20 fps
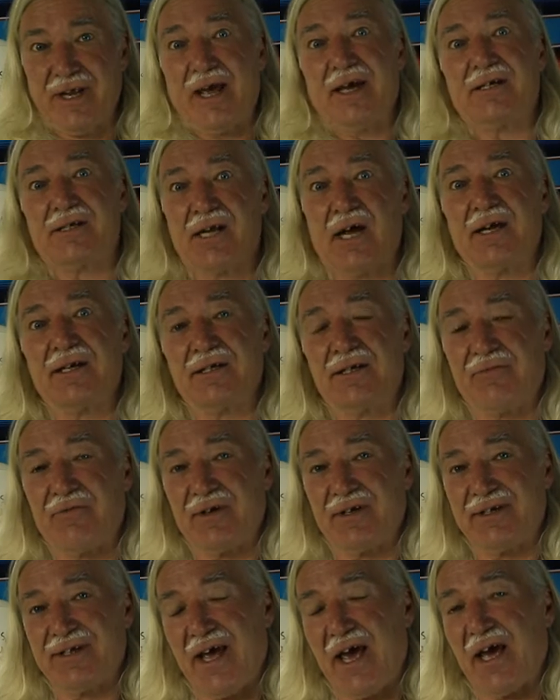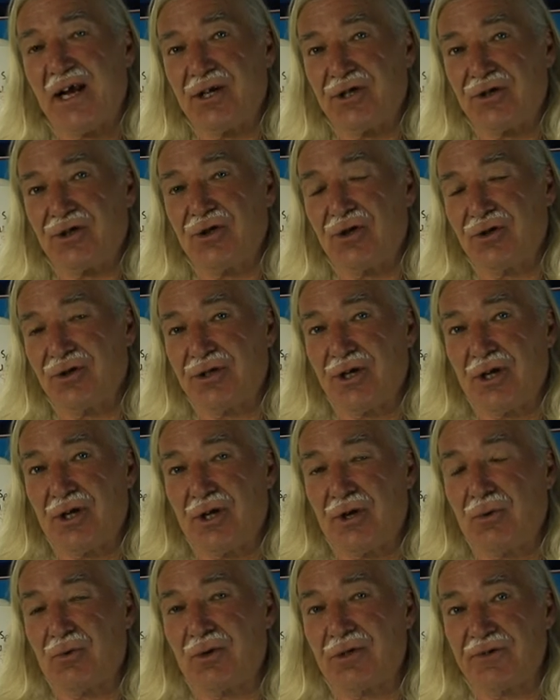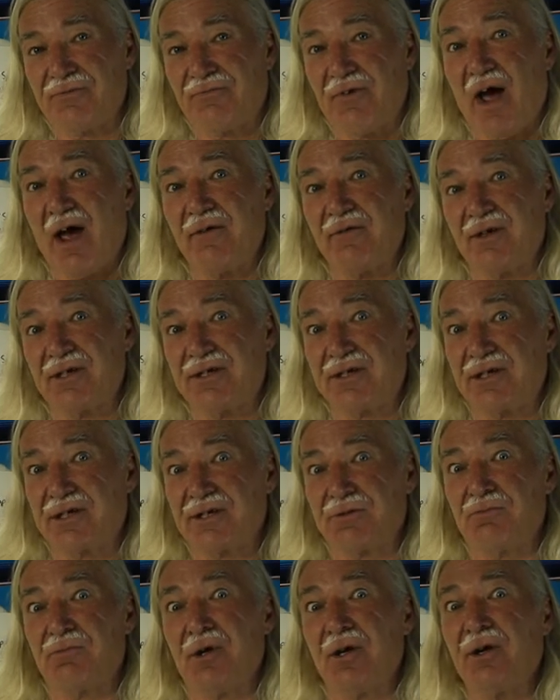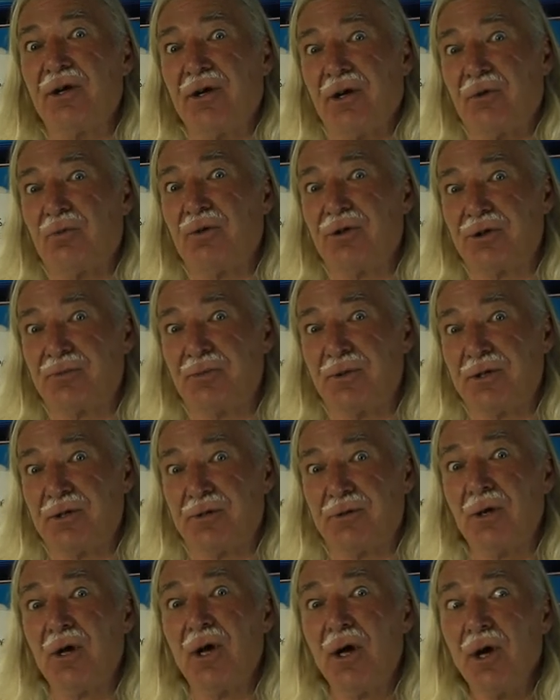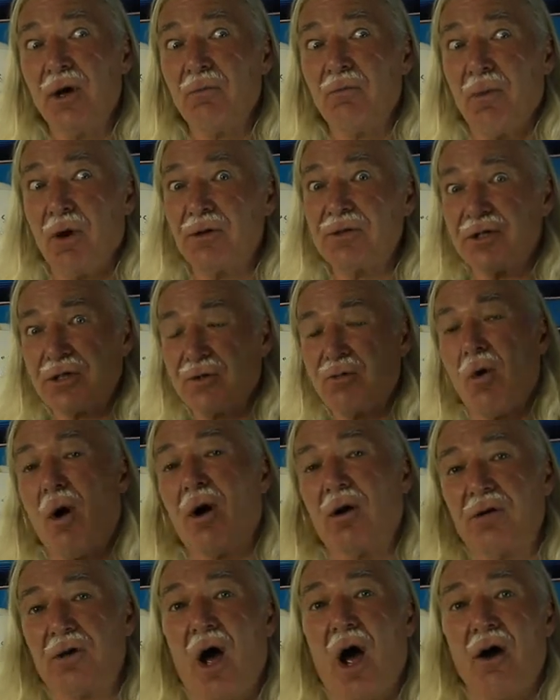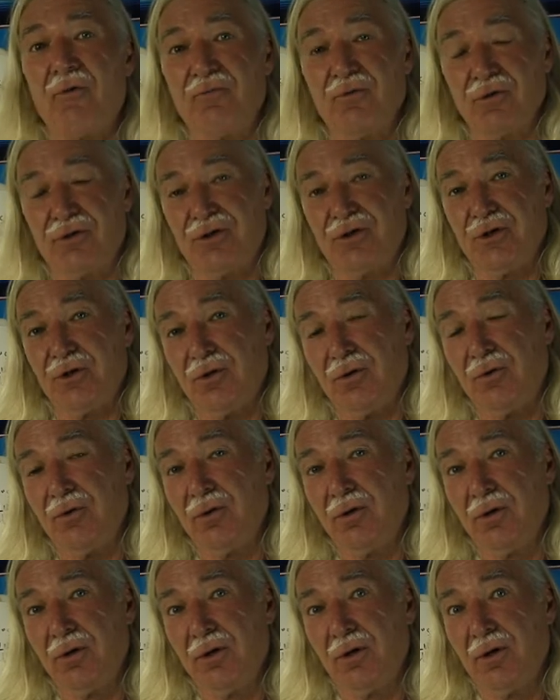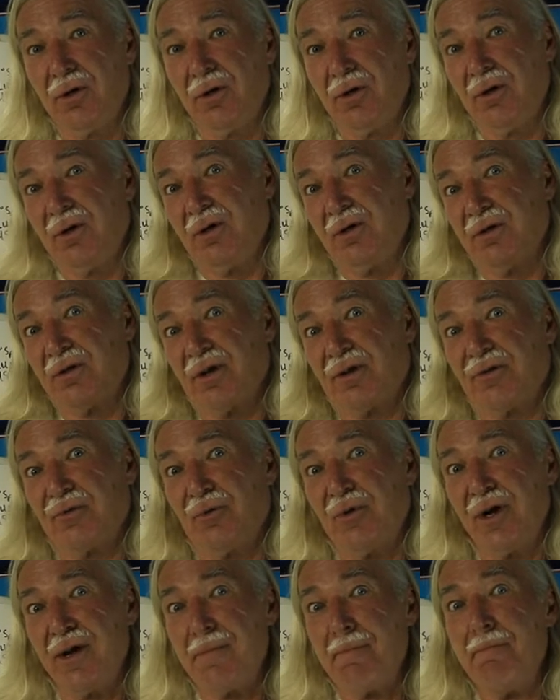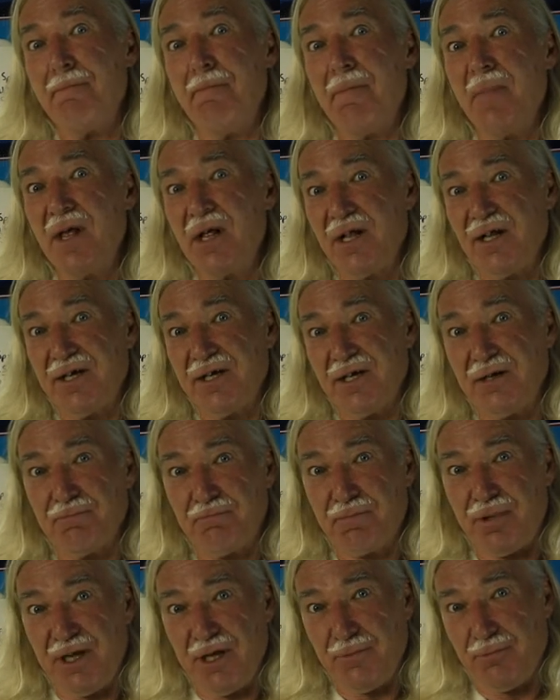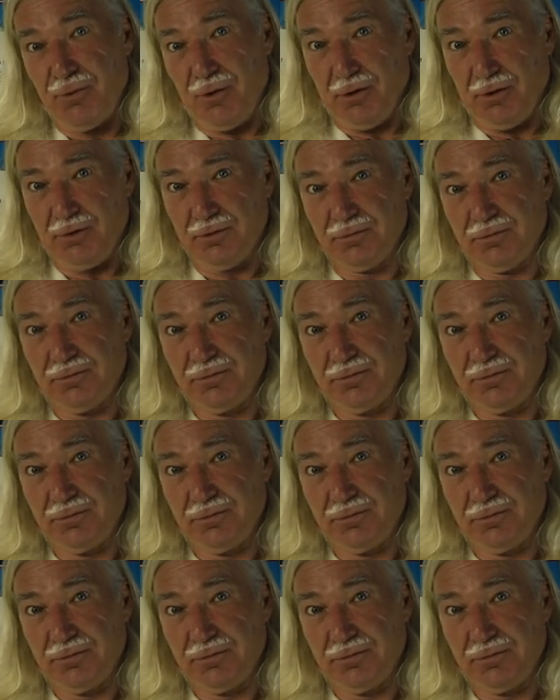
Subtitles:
scientific data shows that there was 5 to 6 million, which means Moses walked off with 2 to 3 million people.